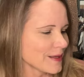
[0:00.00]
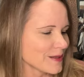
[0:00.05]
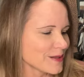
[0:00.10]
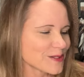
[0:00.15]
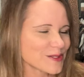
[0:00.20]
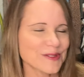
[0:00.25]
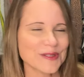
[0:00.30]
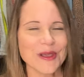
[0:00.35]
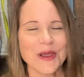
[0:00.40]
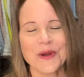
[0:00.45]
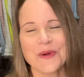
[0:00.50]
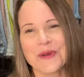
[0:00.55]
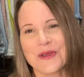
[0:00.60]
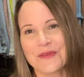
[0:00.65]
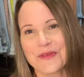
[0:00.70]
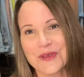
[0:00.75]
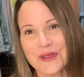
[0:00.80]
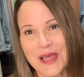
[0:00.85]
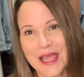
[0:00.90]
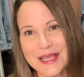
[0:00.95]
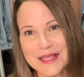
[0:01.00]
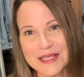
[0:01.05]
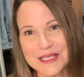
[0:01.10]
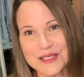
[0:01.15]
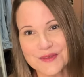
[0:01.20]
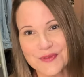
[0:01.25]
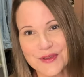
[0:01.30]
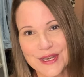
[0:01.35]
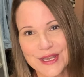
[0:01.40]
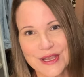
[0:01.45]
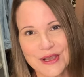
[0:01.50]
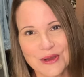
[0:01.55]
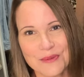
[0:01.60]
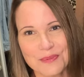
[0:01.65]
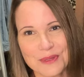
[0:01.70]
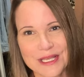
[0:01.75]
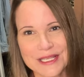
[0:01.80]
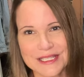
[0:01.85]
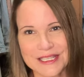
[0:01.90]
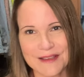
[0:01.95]
So if you like this video,
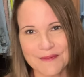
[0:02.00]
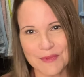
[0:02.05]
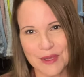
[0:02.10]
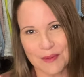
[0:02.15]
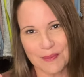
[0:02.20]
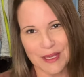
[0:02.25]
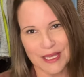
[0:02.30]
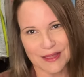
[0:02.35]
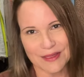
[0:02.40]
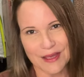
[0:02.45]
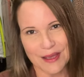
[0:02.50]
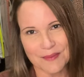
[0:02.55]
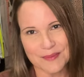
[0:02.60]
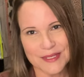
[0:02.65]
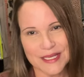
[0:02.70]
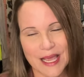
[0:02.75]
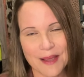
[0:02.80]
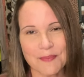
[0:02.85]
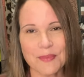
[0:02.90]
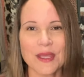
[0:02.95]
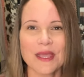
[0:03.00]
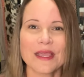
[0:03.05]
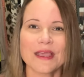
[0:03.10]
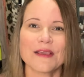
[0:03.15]
please give me a big thumbs up.